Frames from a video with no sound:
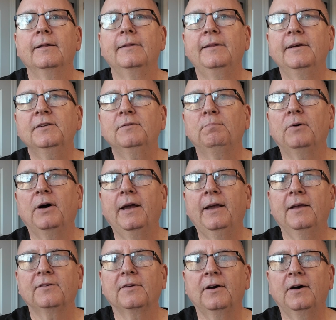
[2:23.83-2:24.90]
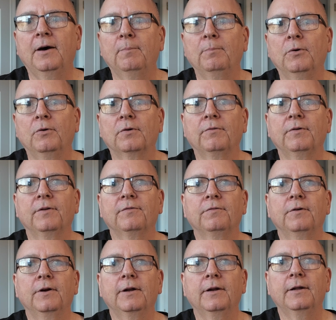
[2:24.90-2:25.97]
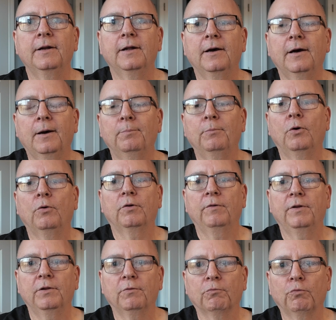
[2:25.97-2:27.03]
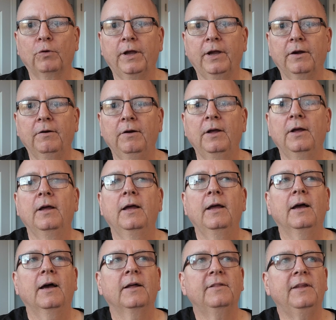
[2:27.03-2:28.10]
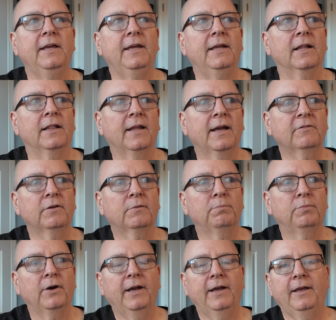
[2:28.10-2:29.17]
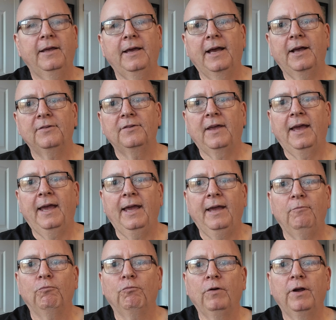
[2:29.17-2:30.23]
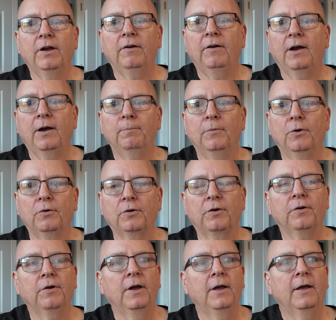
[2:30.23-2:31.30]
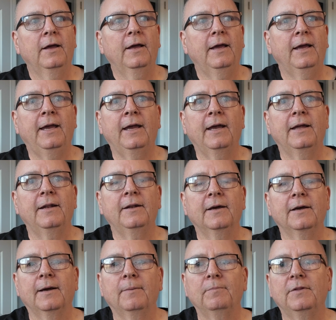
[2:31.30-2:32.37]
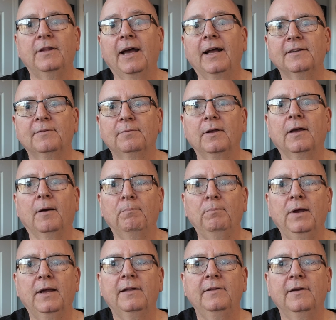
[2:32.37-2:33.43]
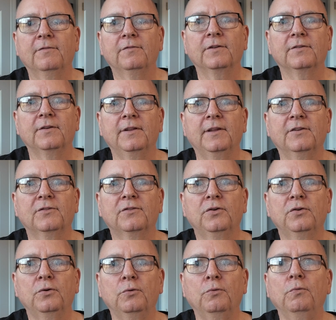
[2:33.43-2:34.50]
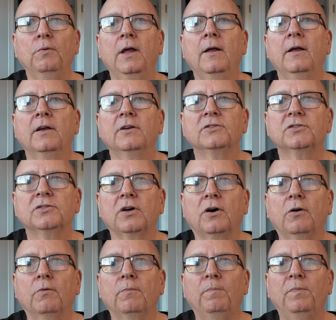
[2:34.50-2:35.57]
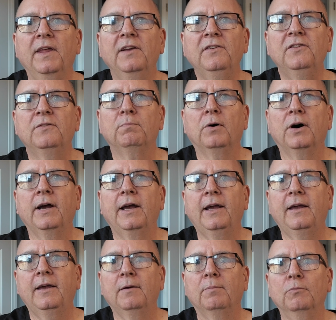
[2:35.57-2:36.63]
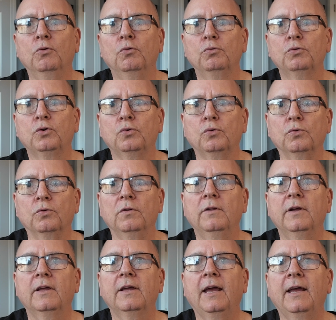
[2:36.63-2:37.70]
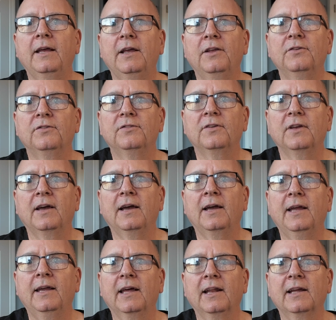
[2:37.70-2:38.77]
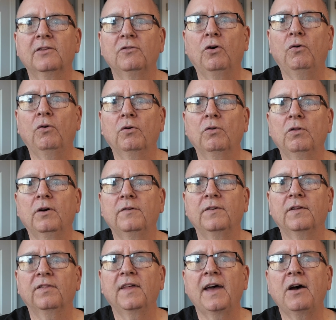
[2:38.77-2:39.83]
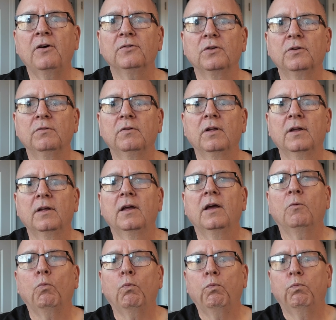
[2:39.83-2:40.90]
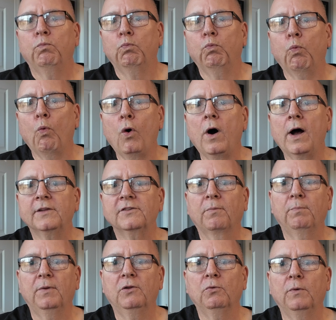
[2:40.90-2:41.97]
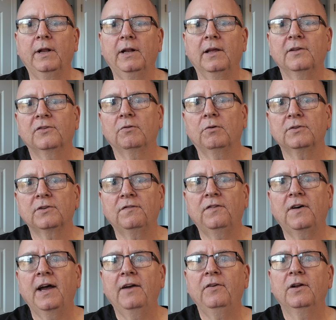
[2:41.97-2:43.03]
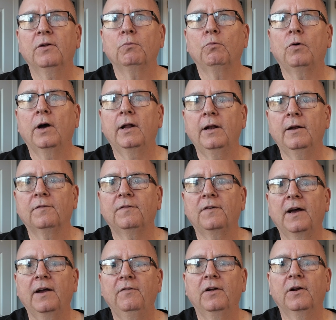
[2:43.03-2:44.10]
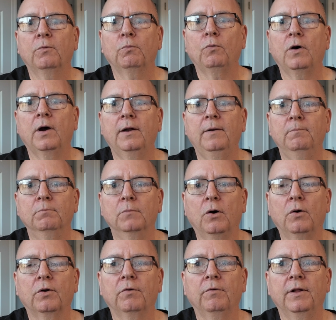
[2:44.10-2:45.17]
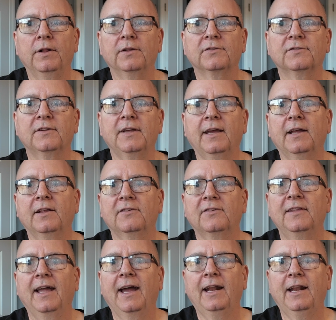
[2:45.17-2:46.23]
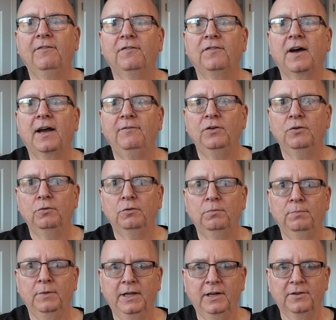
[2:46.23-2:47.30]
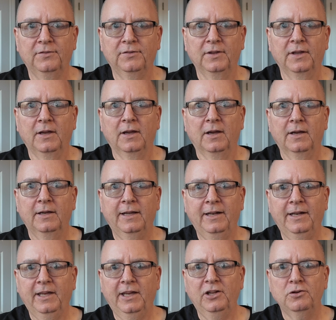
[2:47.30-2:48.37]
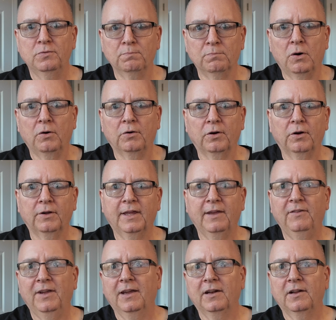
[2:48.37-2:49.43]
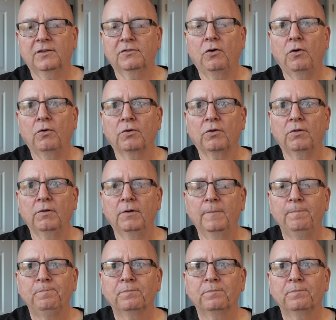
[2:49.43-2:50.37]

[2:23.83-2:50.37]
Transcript: This bike has a hub motor in the front and a hub motor in the rear. The electric bike has a rear hub motor, and uh, that's a big difference in these two. So this bike, Mooncool, is uh, you get a total of a thousand watts between this. So it's a five hundred watt and a five hundred watt motor in this thing. It's ninety-five newton meters in each motor, giving it a total